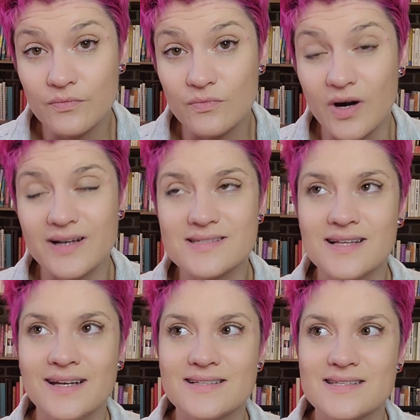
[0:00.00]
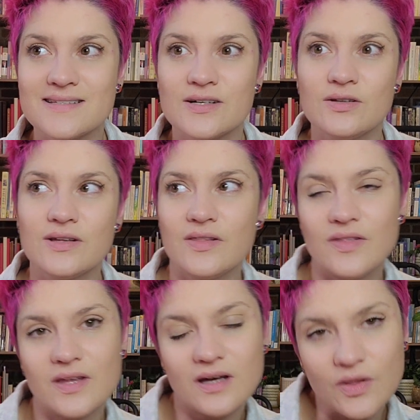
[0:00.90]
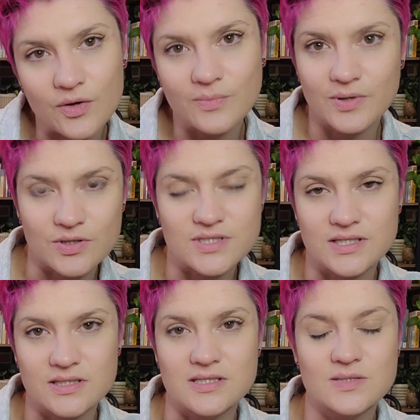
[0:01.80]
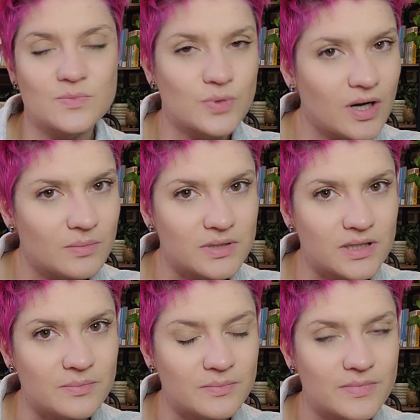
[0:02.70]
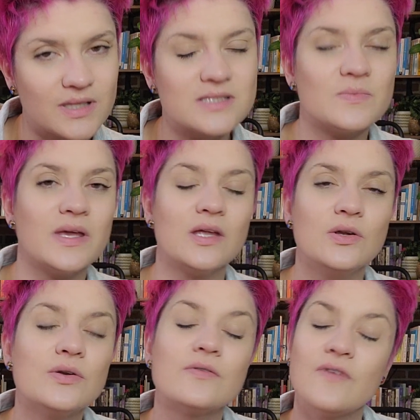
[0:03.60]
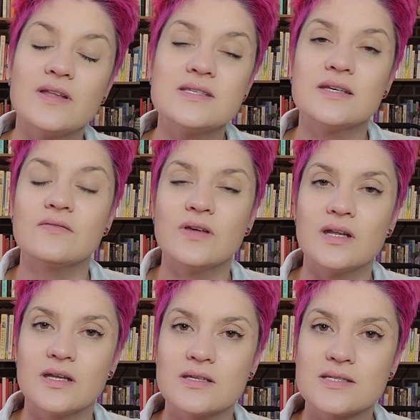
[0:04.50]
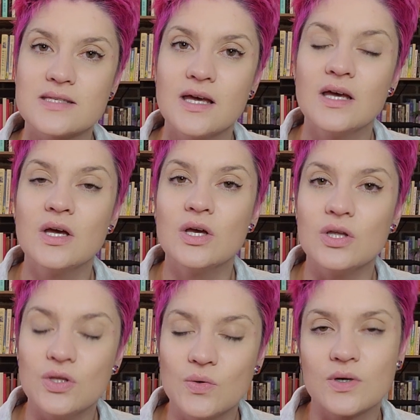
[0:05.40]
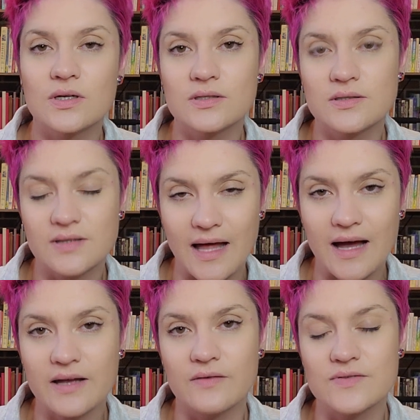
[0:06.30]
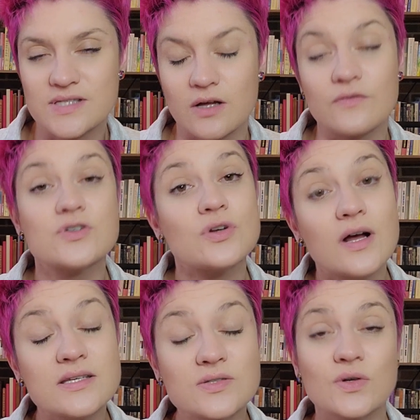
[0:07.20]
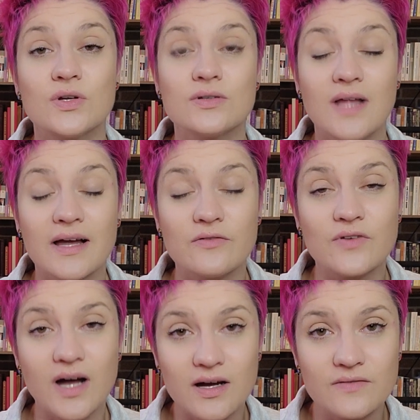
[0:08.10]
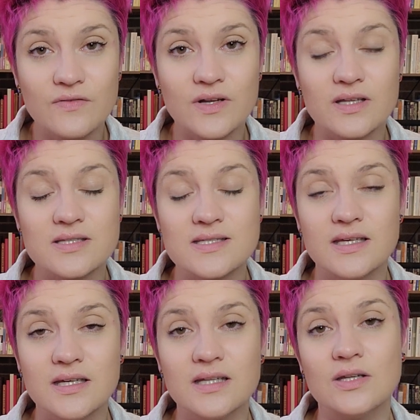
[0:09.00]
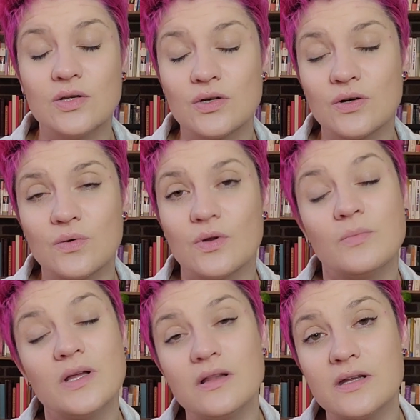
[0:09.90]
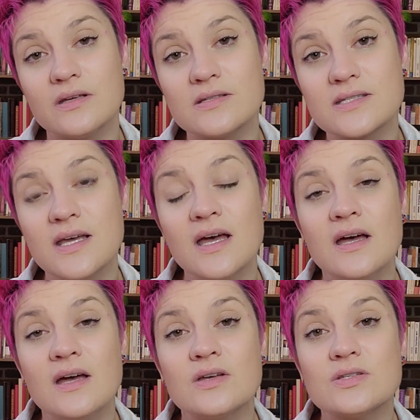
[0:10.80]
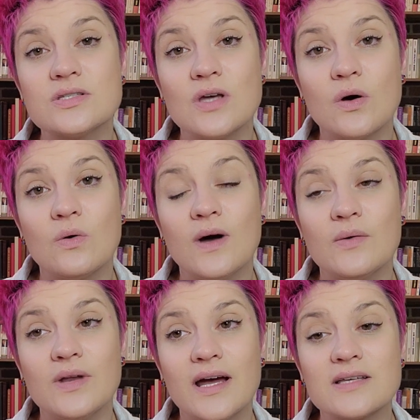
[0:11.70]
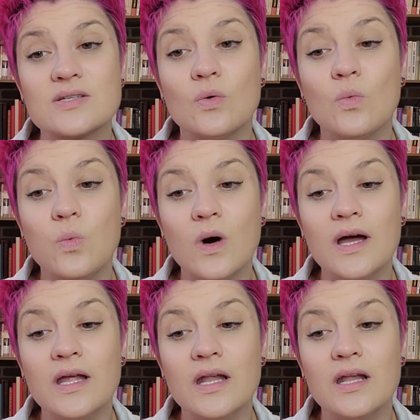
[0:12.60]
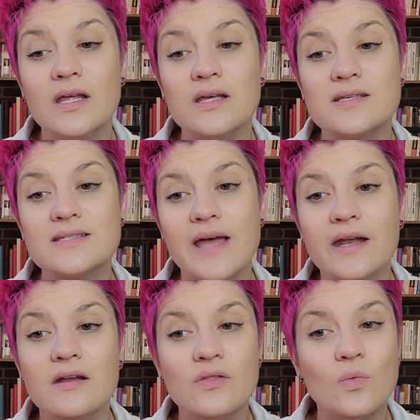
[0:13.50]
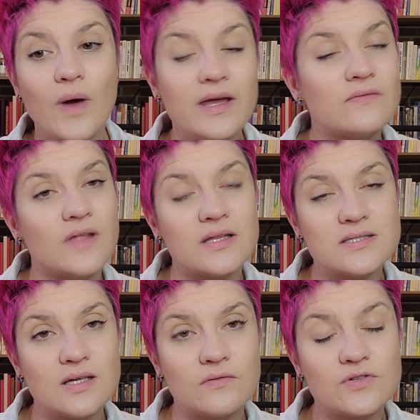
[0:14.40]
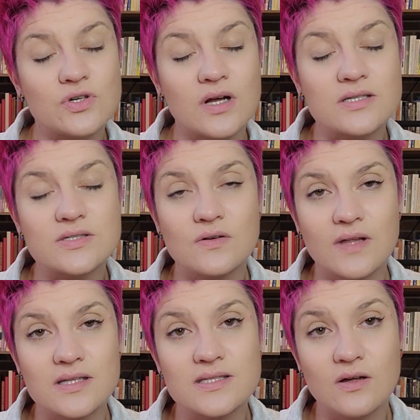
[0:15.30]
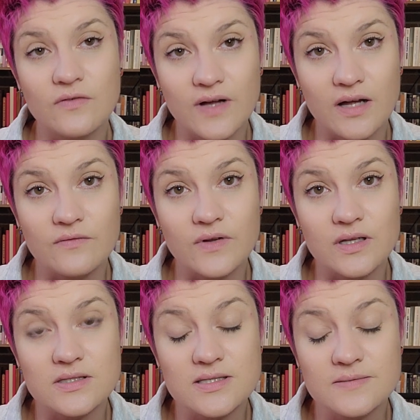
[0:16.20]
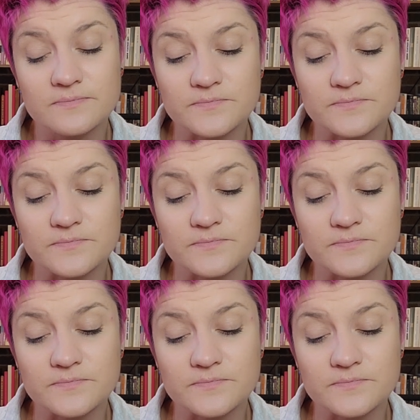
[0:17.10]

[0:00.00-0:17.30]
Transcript: Right? It's not necessarily the other person's problem that's making you defensive. It is your lack of self trust or your lack of confidence in your own abilities. So I would ask, what is getting in the way of that self trust or that self confidence?